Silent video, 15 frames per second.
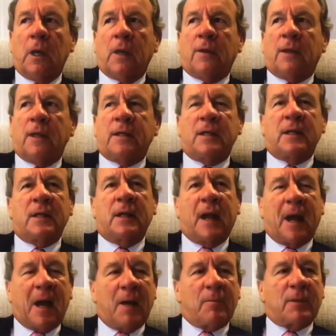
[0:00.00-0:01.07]
This is an
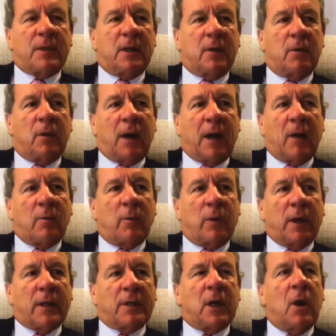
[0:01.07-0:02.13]
absolute
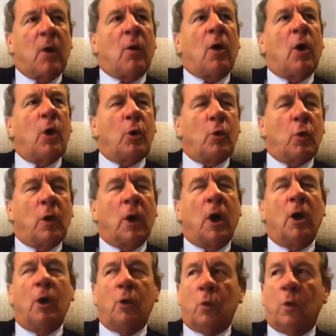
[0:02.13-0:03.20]
outrage. Who?
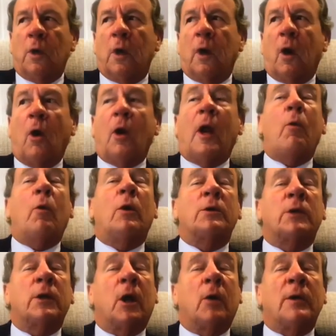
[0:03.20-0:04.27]
All I want
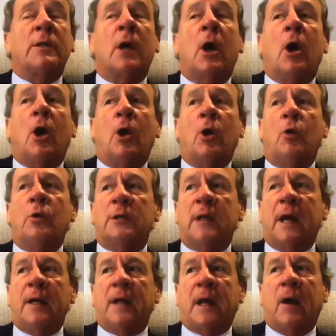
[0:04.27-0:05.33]
to know is who
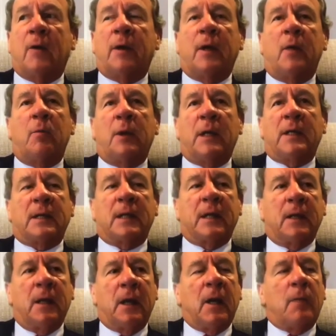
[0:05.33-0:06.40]
sat down in a
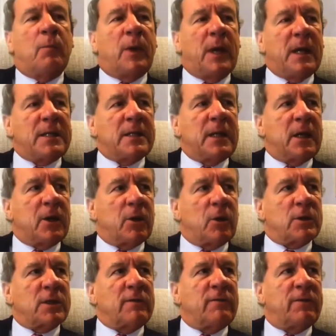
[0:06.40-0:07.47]
meeting, basic
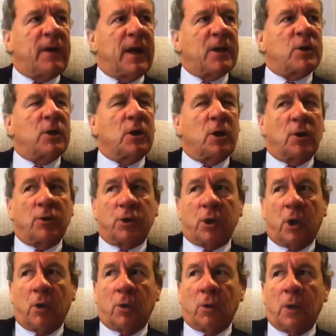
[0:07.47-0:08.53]
cross-infection
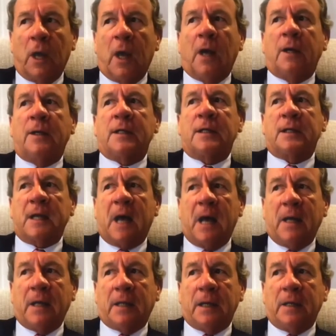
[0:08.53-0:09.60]
control, and
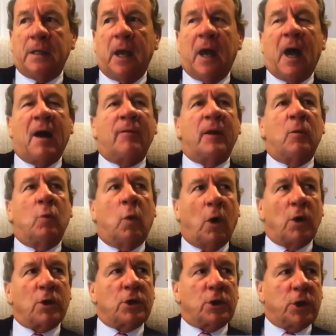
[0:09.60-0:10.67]
decided, having
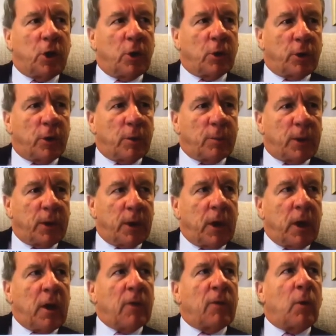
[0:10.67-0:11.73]
watched Europe,
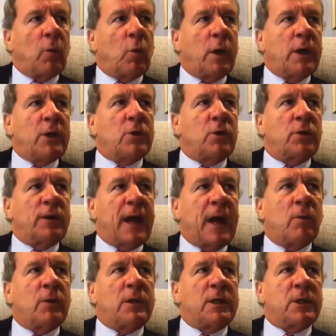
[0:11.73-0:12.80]
that we should
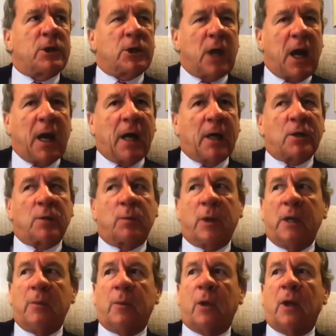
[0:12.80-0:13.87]
now discharge
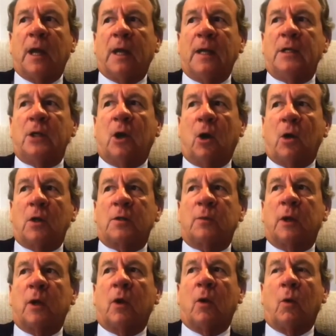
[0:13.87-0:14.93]
people into
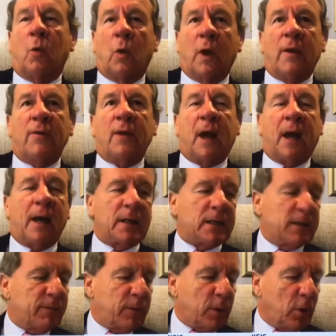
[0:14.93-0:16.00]
hospital with
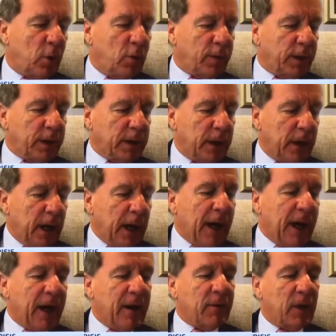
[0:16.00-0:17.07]
active COVID.
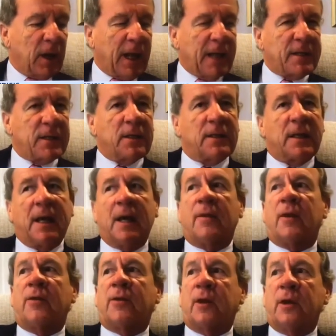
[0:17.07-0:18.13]
I have a letter dated the
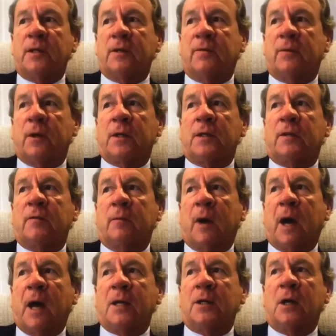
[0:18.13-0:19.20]
31st of
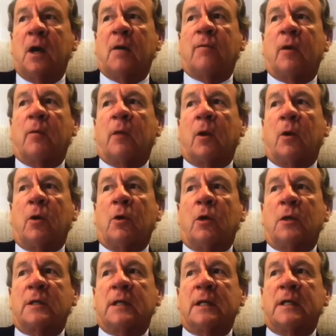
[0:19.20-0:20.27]
March from the local
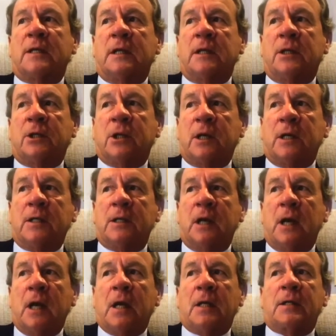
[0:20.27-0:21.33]
CCGs
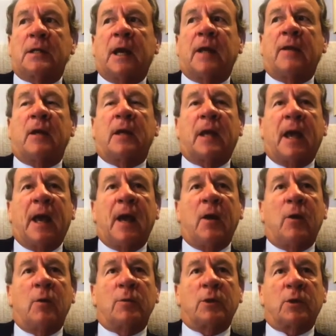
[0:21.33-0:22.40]
saying that care
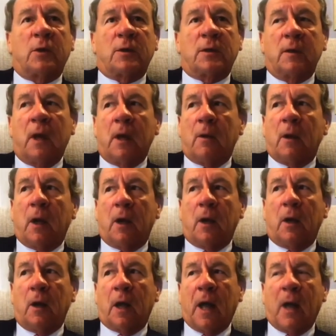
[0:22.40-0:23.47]
homes should
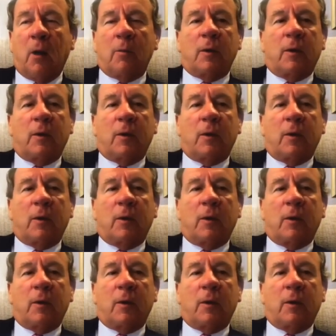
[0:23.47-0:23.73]
help